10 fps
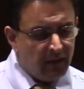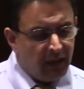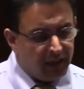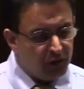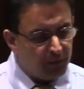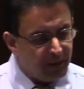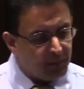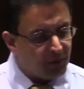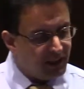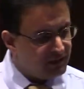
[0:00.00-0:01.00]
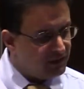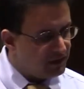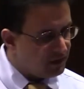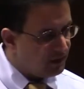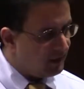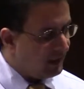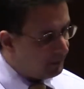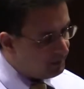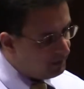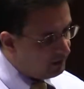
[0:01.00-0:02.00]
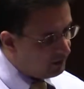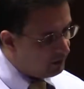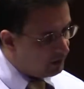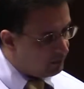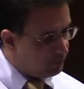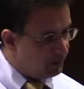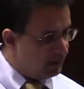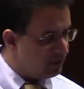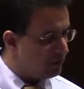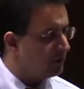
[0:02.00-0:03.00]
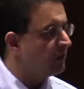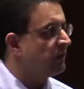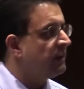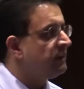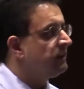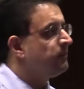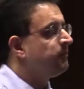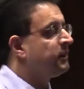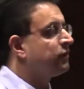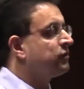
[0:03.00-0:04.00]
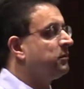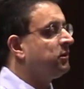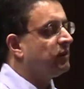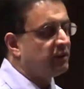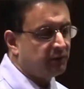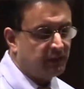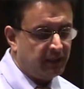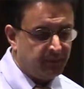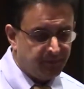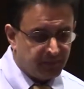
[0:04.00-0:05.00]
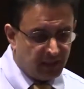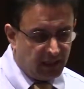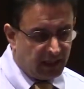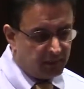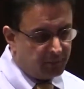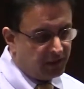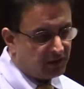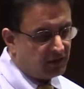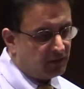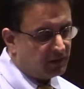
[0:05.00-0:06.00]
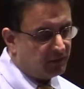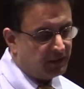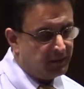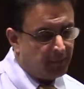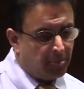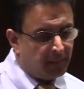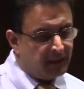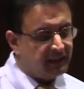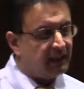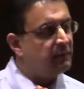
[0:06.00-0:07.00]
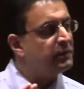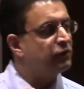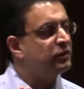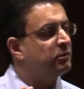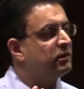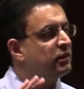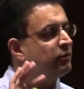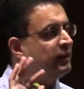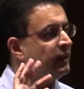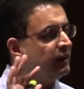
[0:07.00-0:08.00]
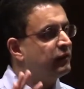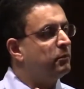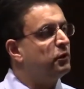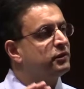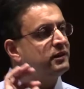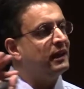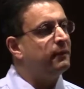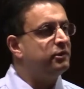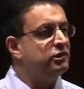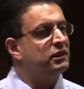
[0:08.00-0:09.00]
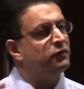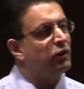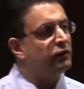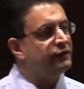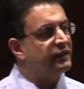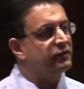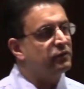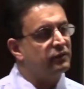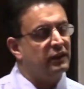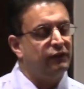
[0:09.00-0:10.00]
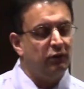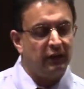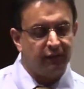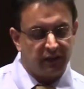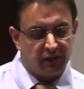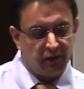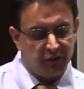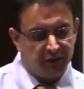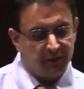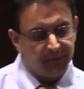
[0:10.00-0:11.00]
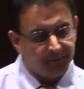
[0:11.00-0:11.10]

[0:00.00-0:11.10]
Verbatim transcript: And your big branches that are going to happen is with the internal carotid, middle cerebral artery, and basilar artery. And again, the middle cerebral artery is the most damaging of all vessels if you have that occluded.